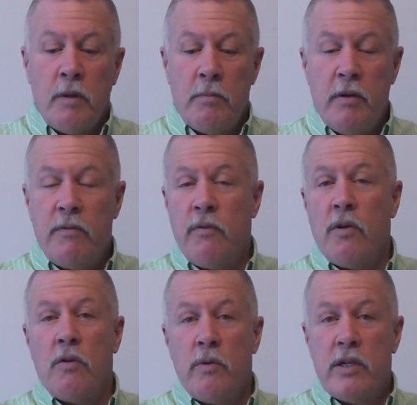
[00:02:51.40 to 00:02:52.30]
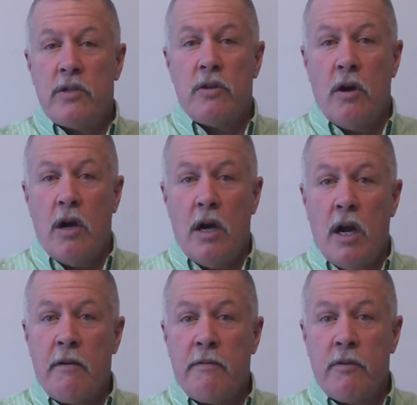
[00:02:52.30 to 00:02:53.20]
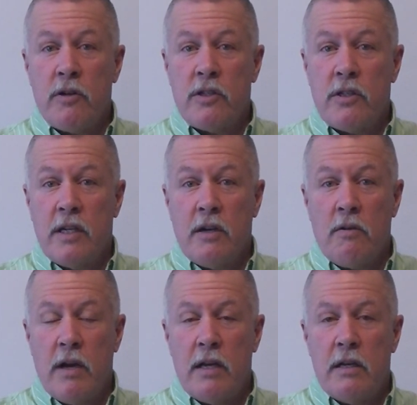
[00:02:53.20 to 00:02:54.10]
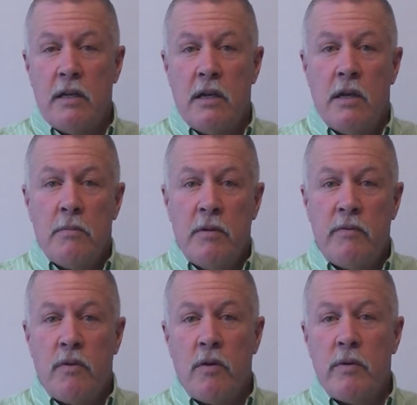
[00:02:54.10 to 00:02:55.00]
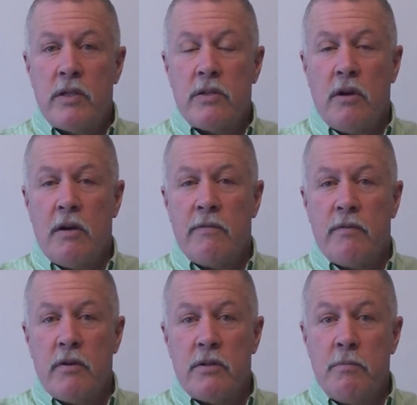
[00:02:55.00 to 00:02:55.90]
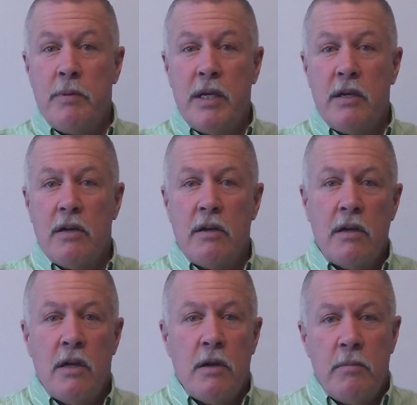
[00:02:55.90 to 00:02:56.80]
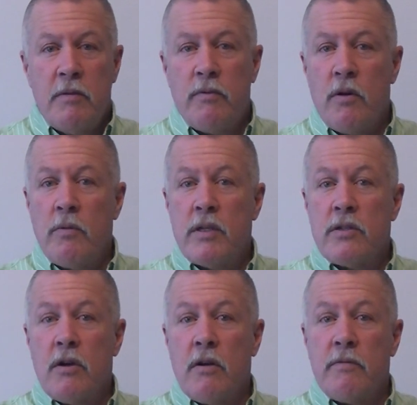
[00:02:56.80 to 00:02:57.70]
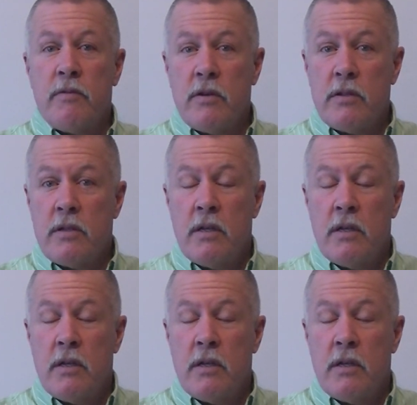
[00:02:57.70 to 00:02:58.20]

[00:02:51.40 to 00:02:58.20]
before we saw our first cigarette, before we saw our first beer, before we saw our first